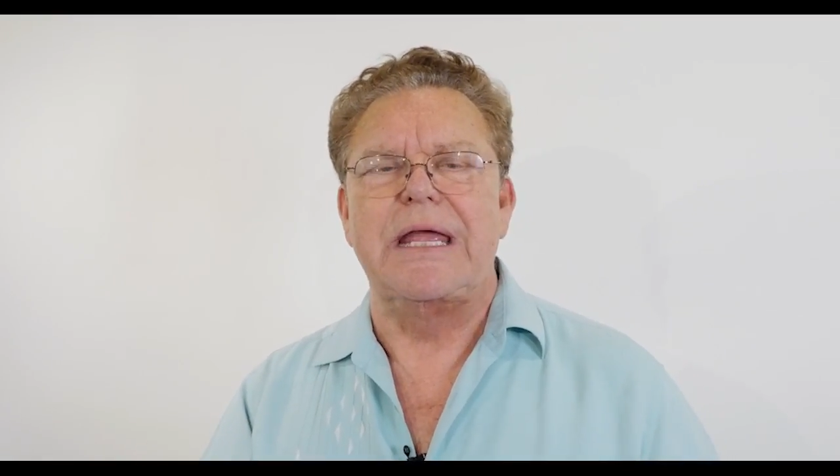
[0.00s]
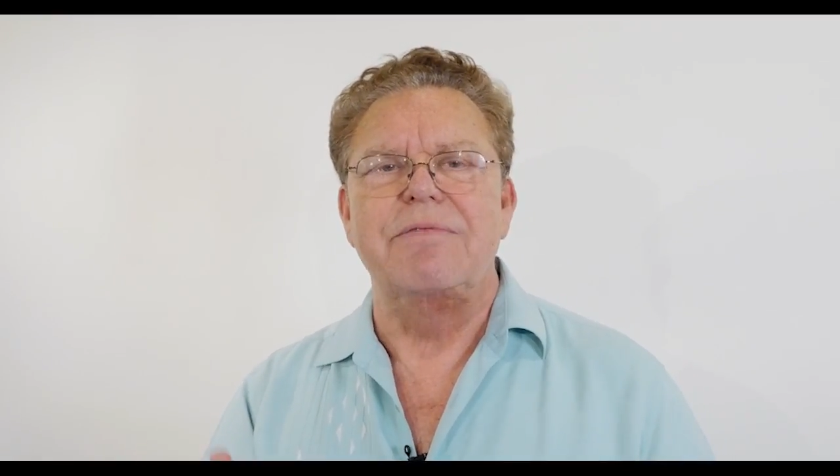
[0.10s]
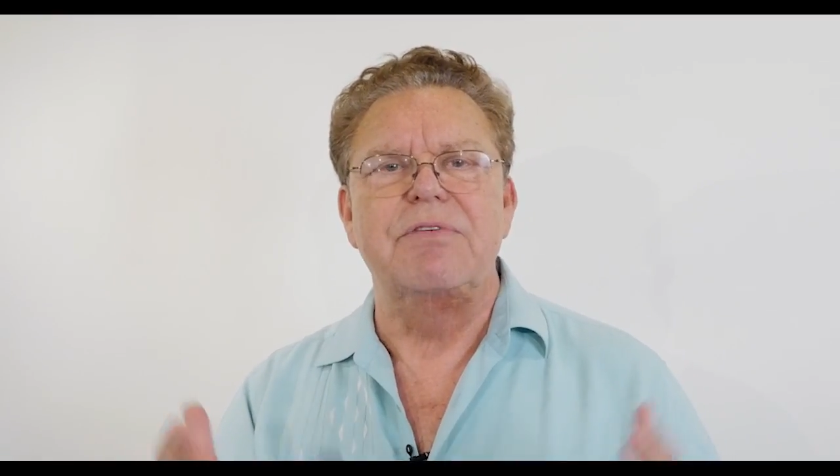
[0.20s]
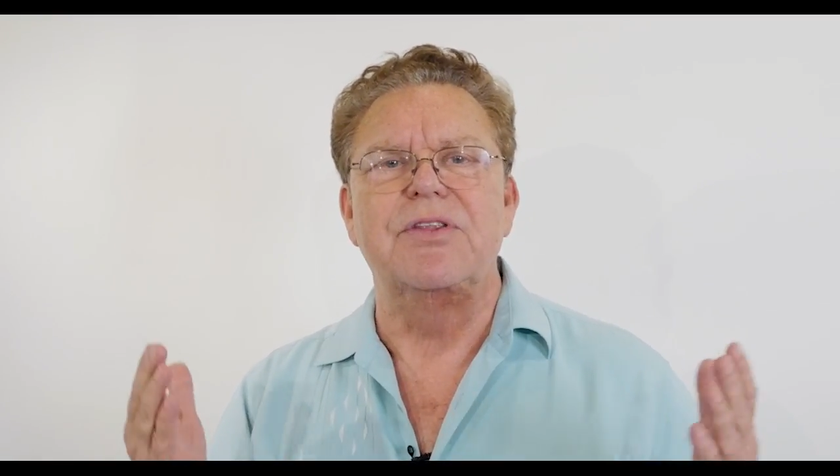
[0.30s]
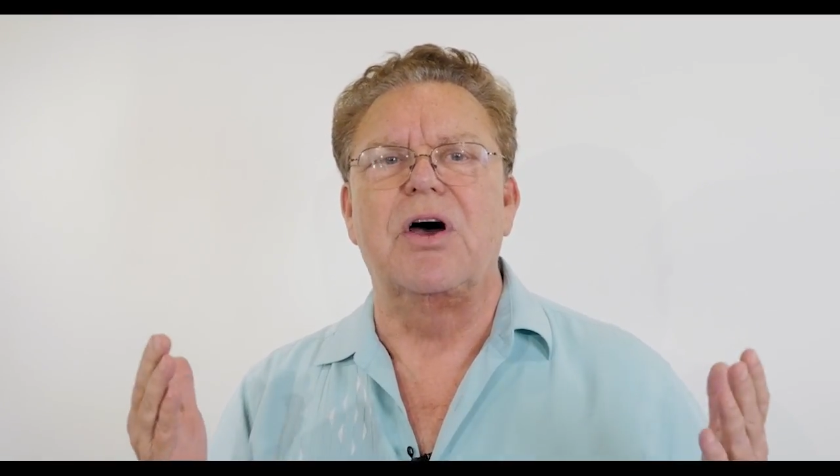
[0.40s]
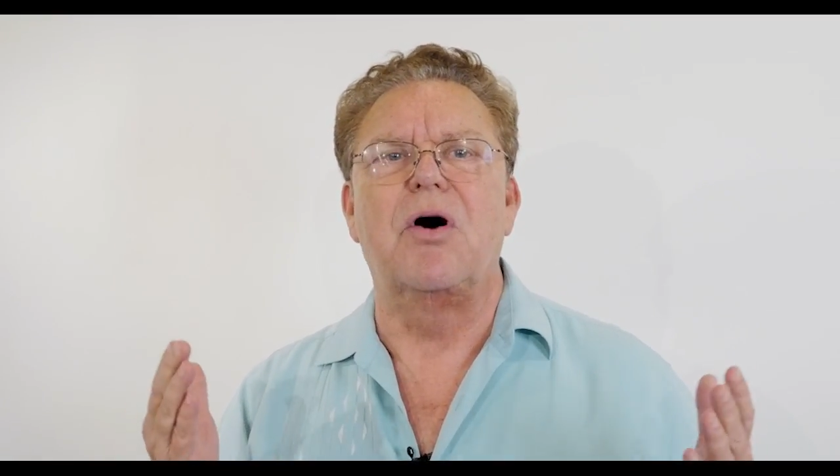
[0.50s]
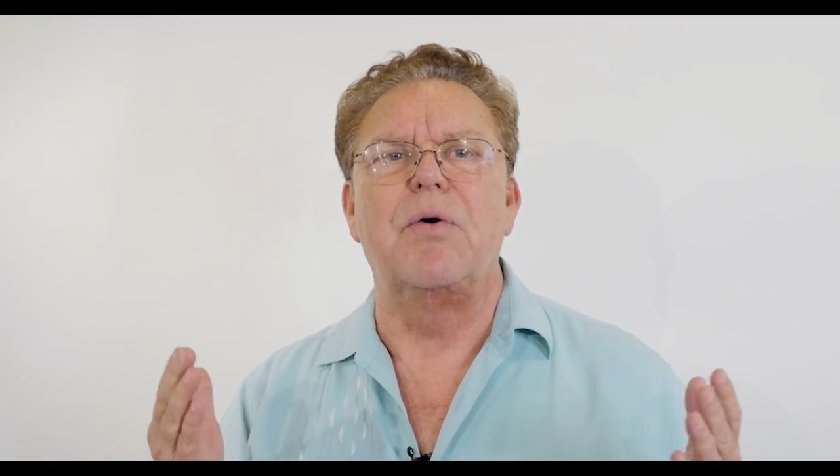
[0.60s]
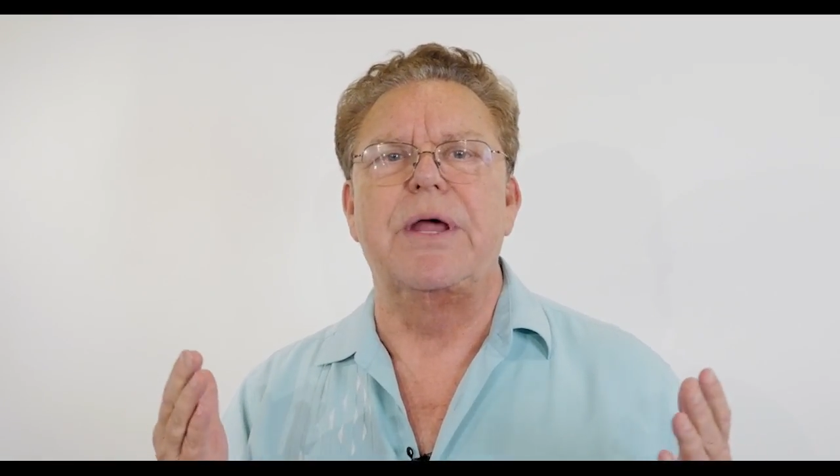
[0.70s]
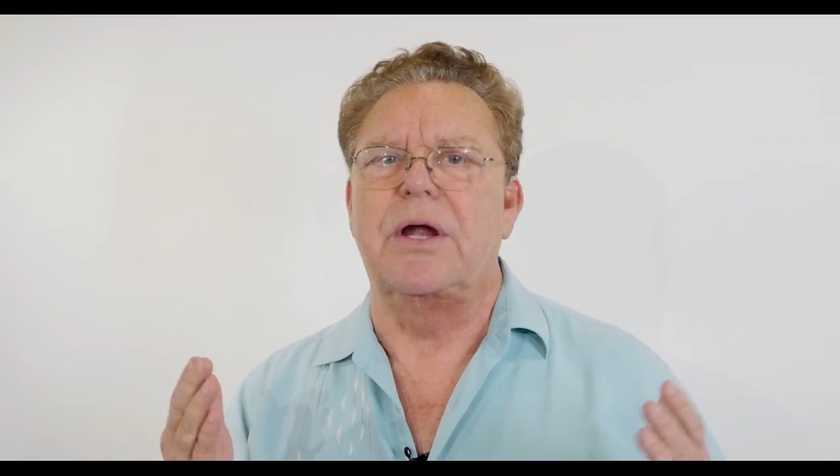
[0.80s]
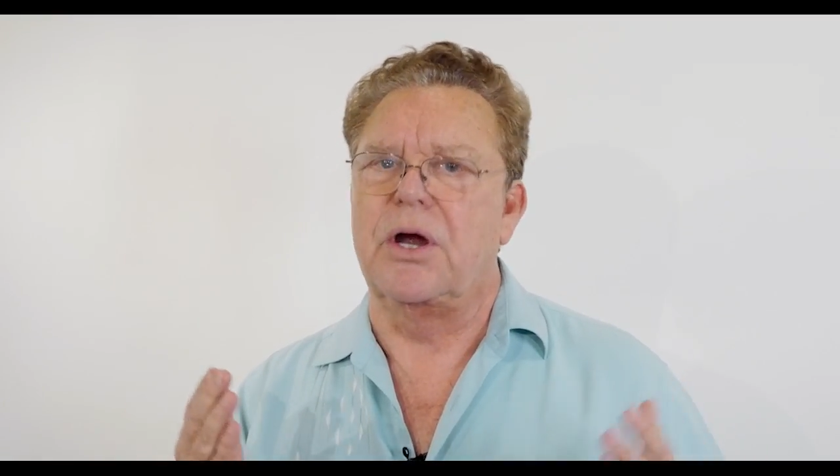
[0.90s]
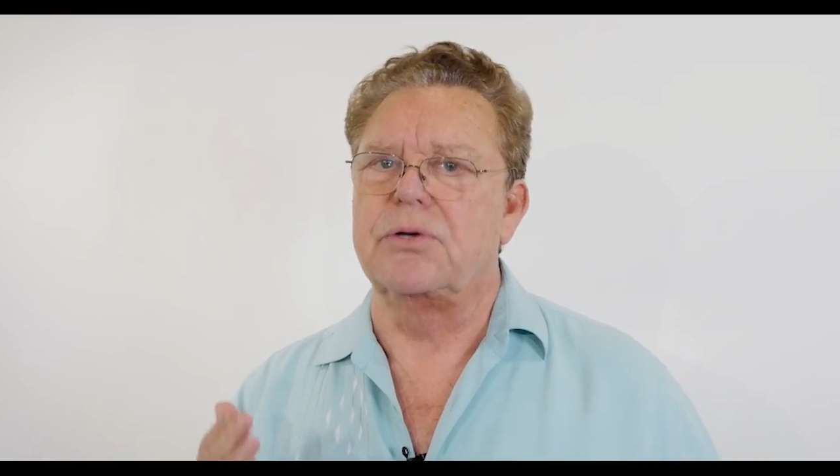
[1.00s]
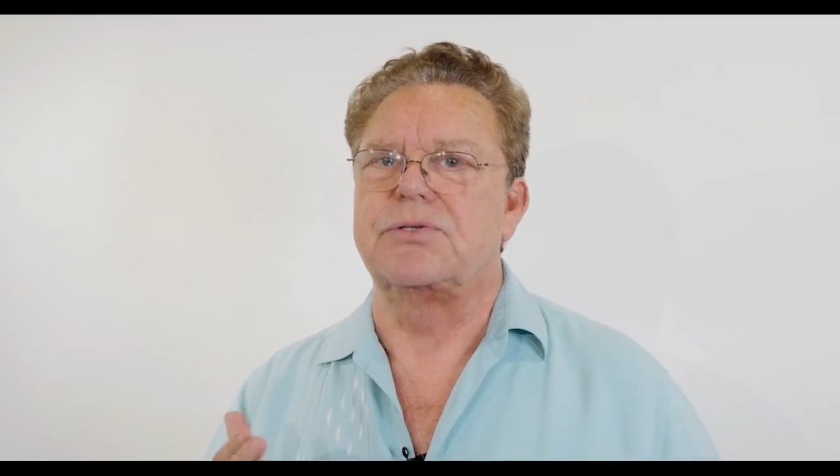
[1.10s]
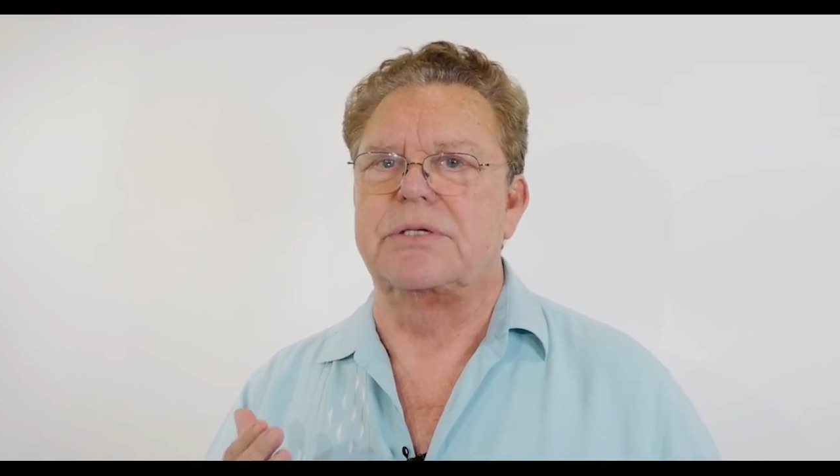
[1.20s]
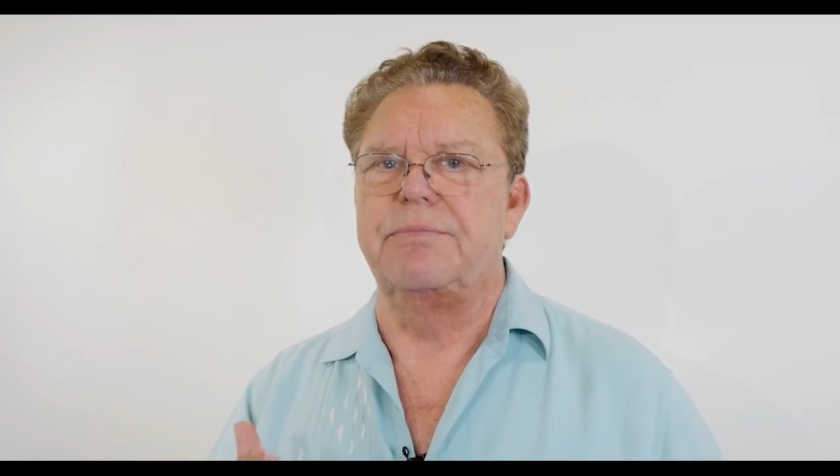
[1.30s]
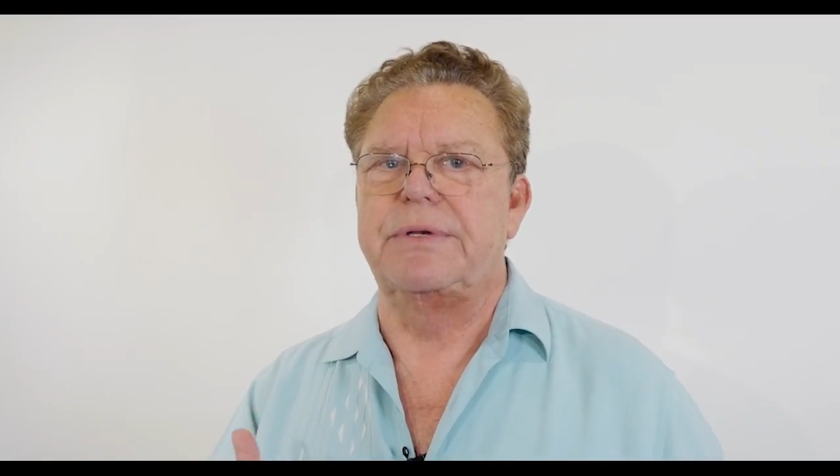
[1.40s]
even though it
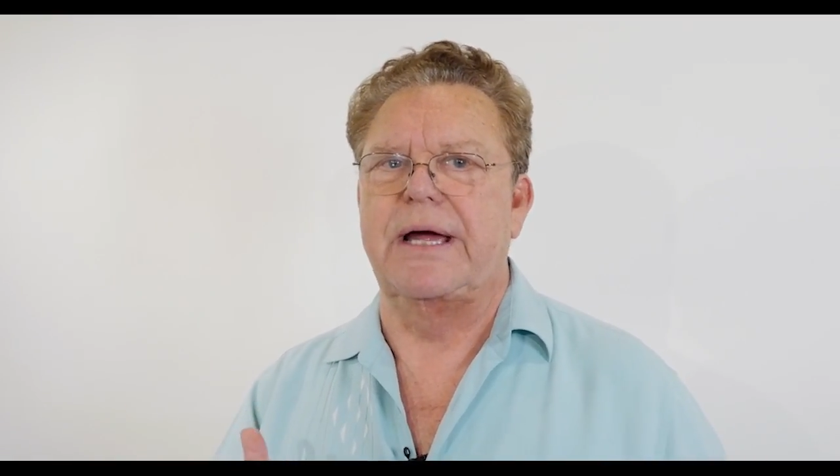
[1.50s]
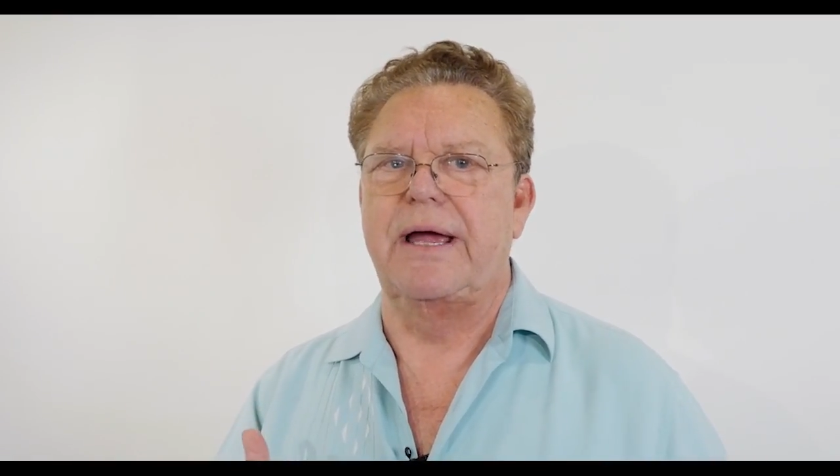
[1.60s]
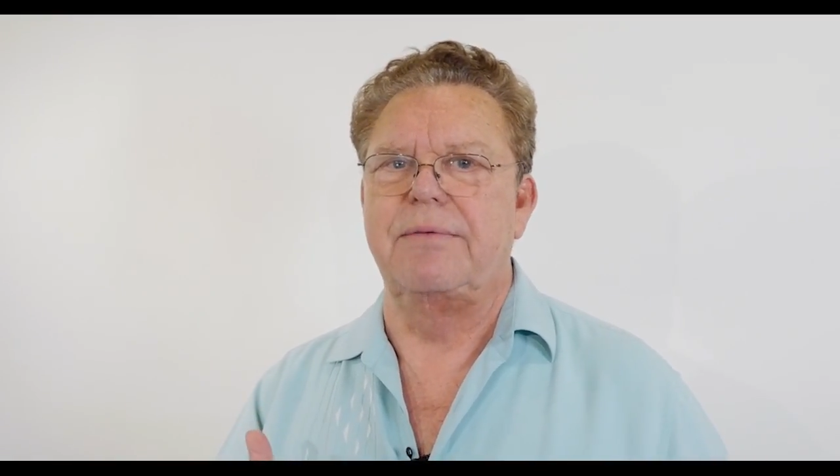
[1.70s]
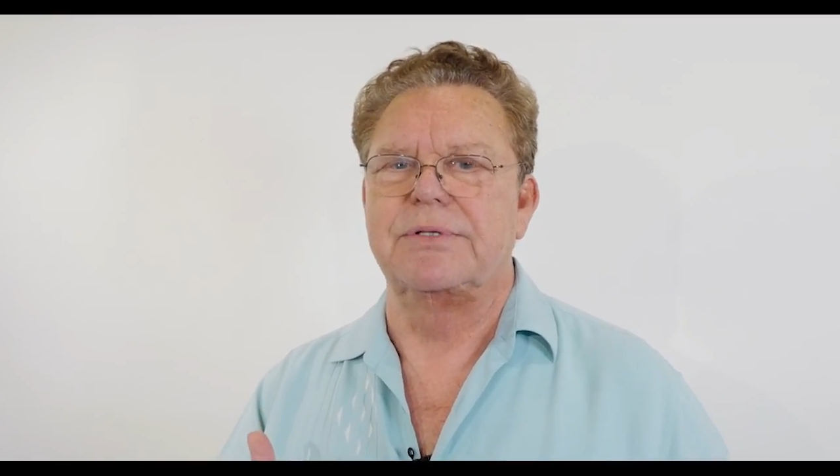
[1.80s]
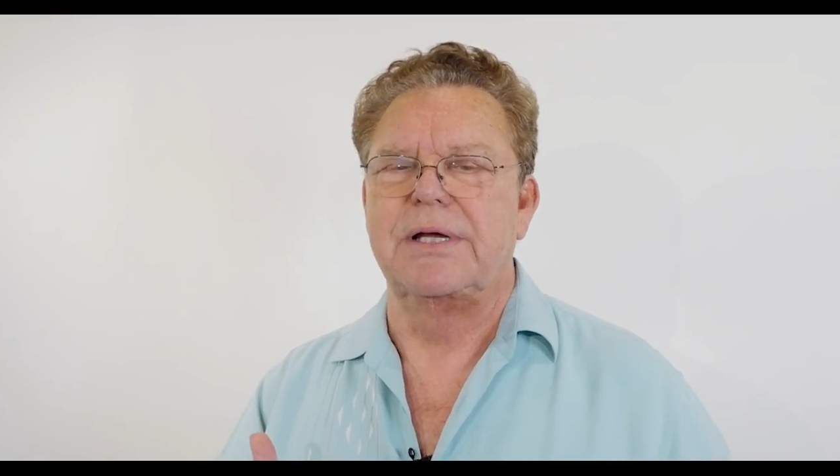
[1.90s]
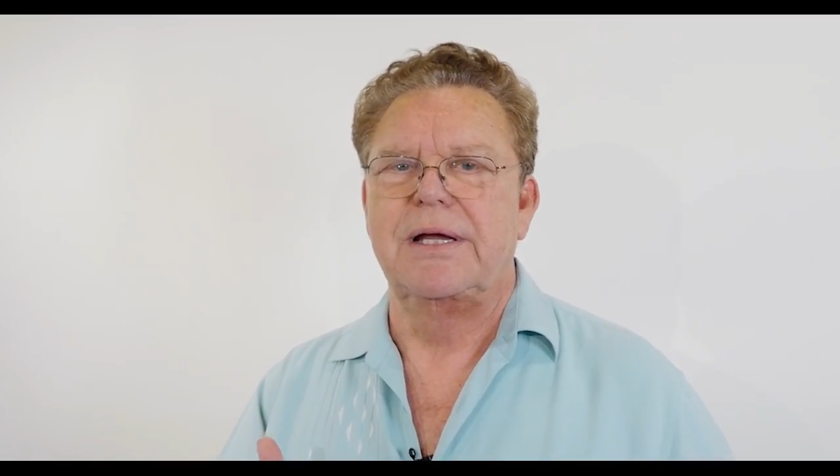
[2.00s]
hurts sometimes.